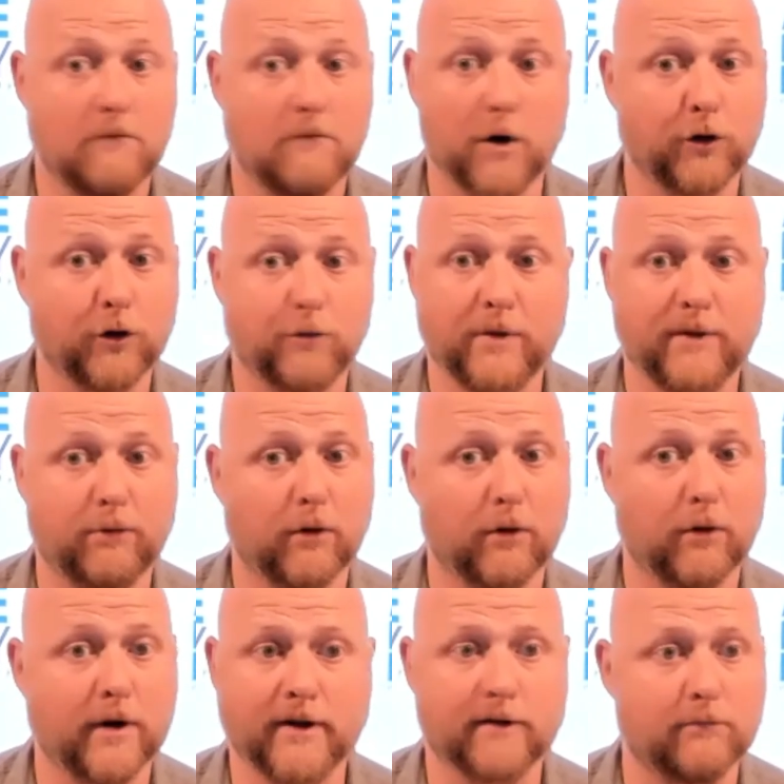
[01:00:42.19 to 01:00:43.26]
Most
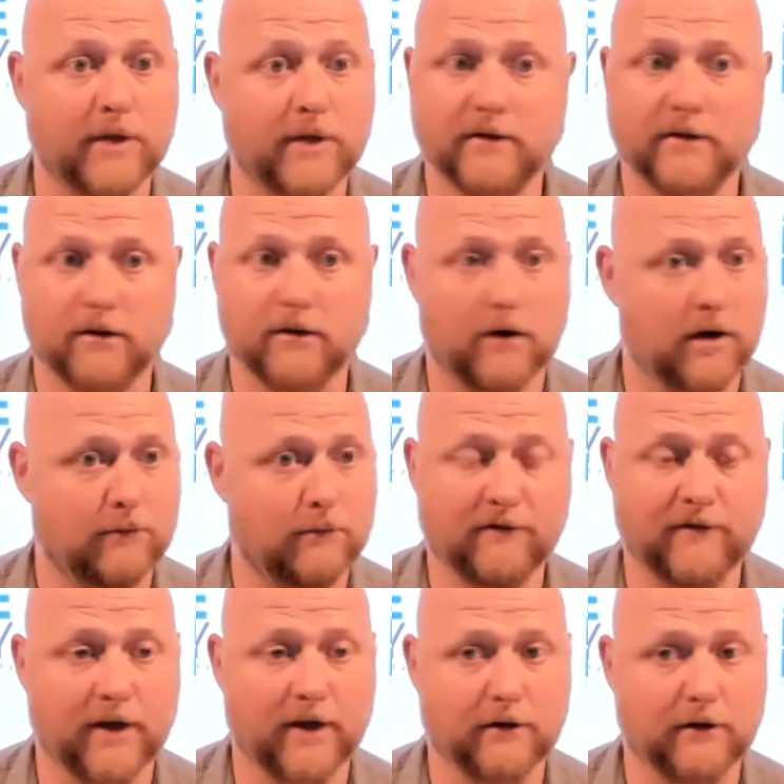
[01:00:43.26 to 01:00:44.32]
people in this business aren't
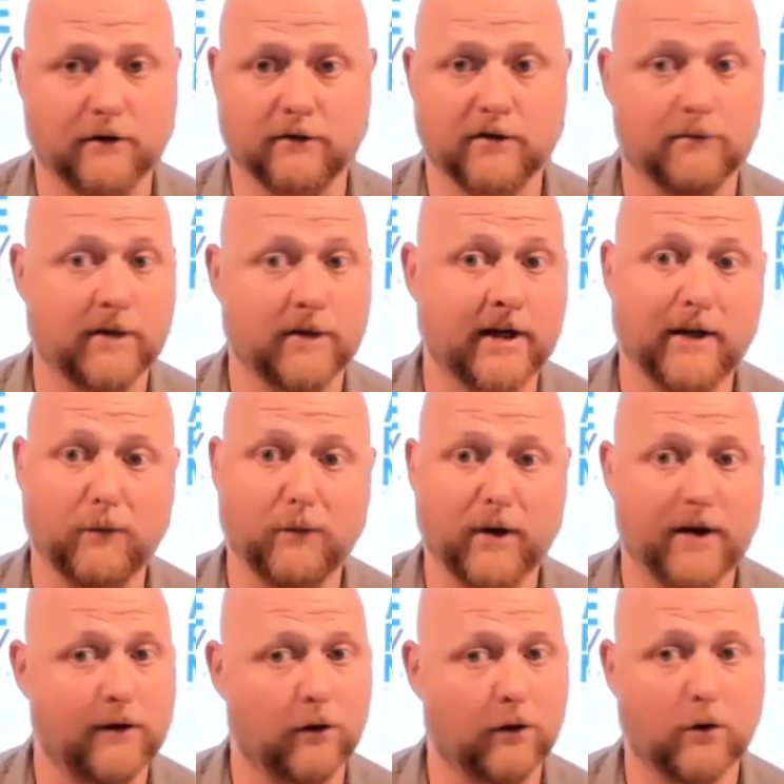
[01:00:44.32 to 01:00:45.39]
professional to begin
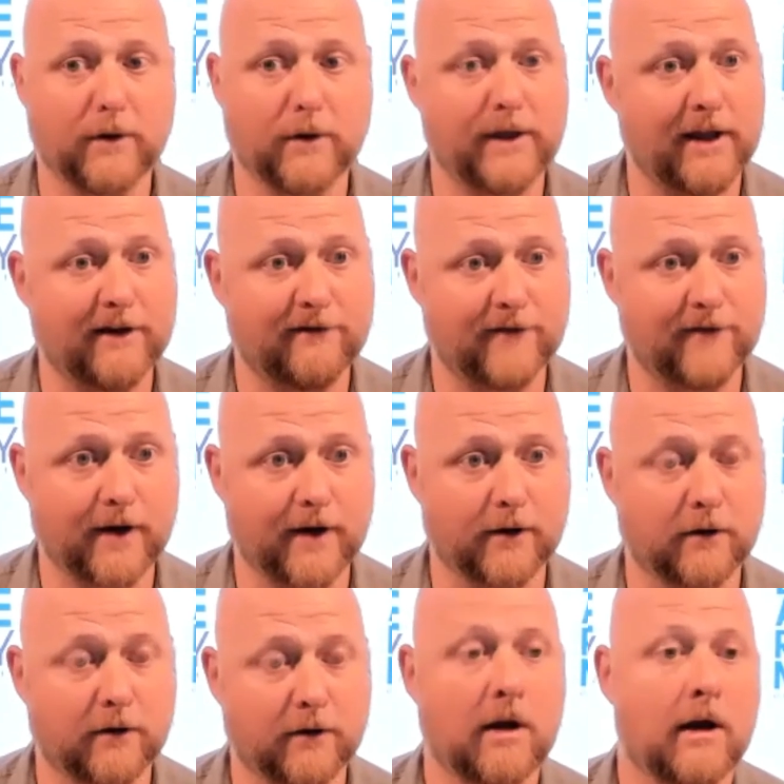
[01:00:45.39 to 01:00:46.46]
with or when they
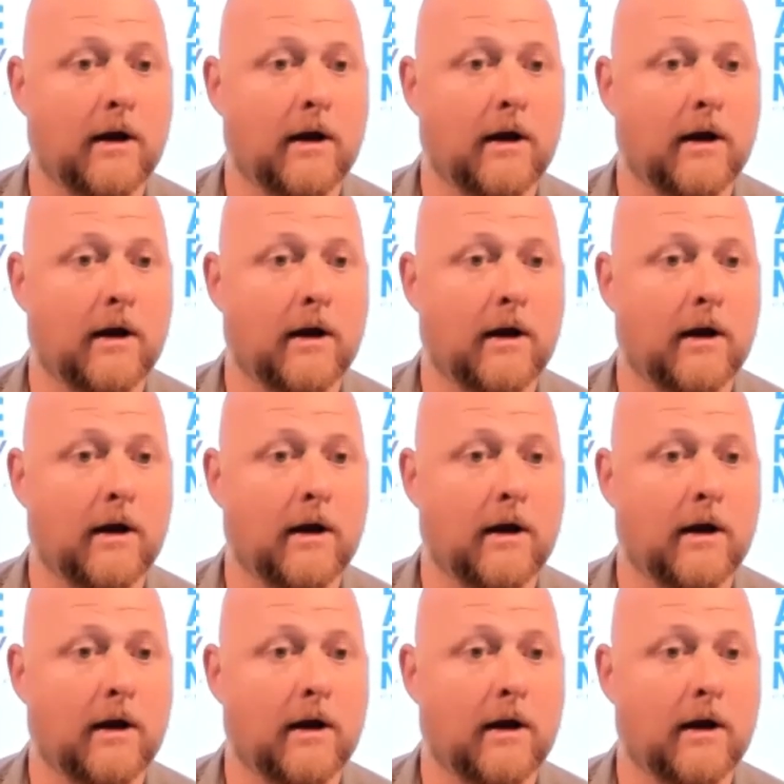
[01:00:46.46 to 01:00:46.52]
fail.